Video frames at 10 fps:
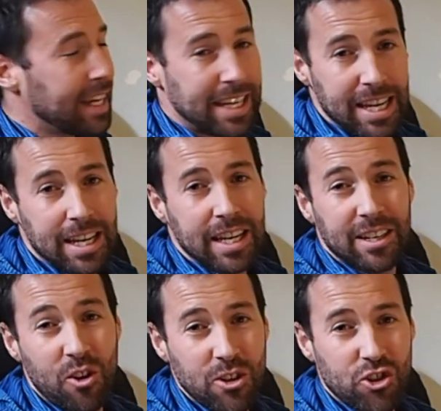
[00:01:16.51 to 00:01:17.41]
kiki, a
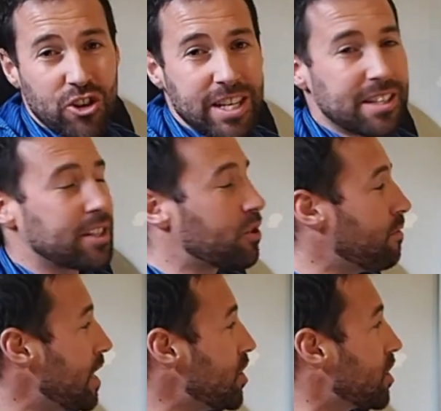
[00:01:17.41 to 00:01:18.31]
nice
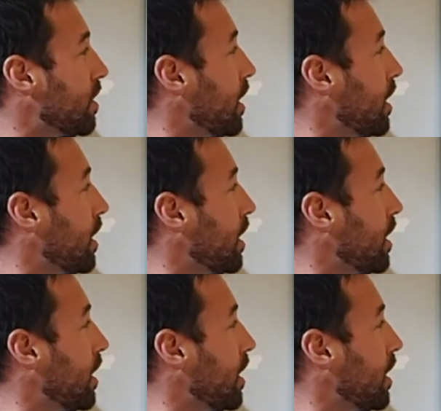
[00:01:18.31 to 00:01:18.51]
transliteration.